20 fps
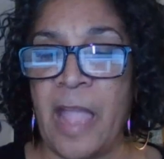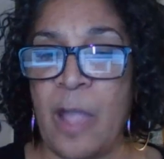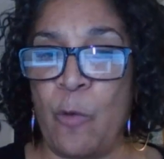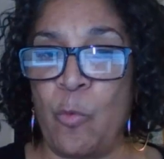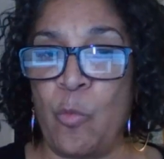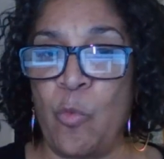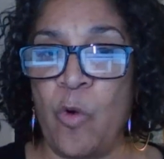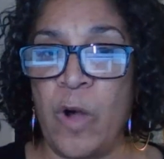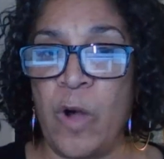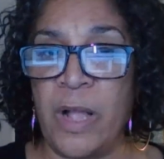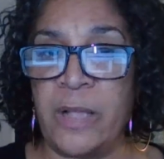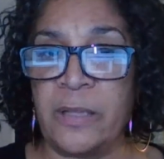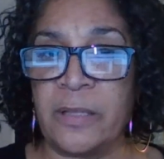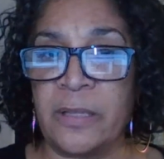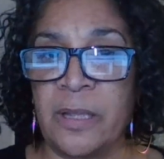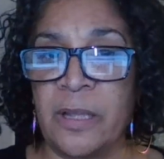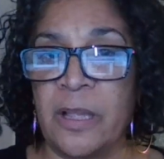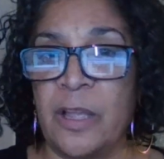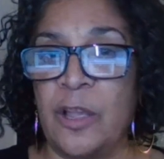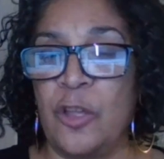at
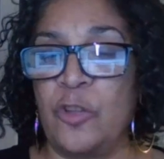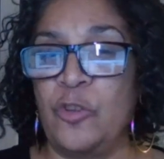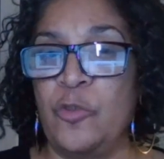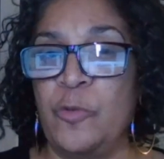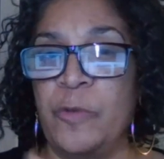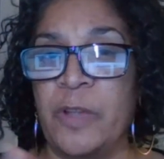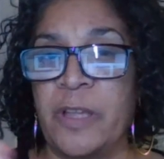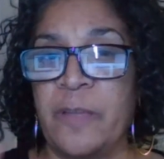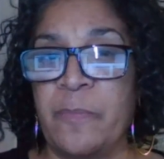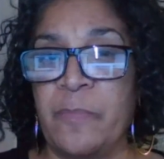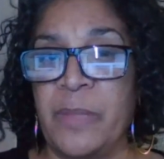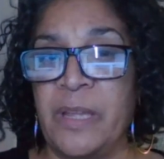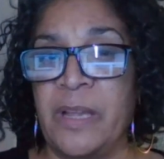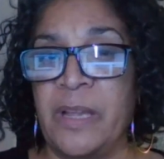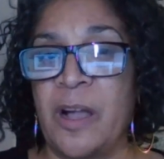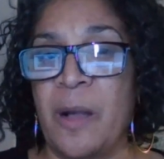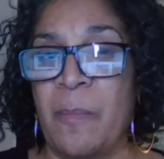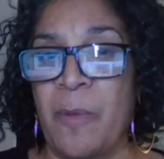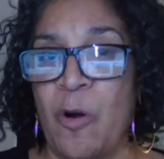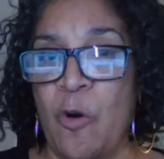once, you can
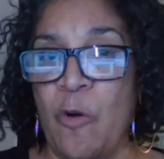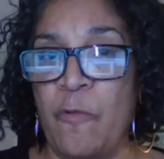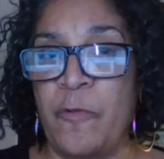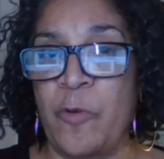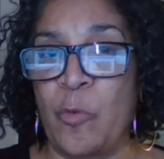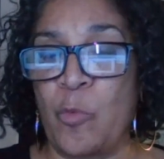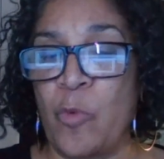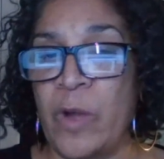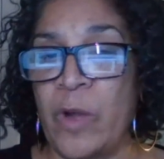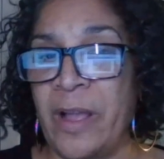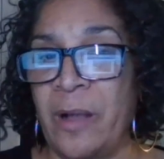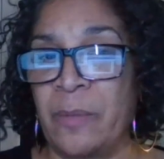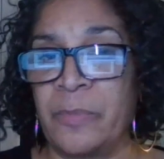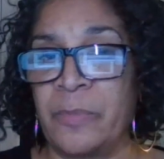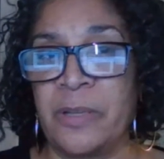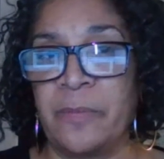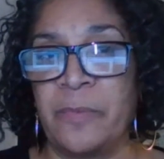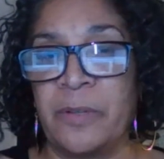become overwhelmed.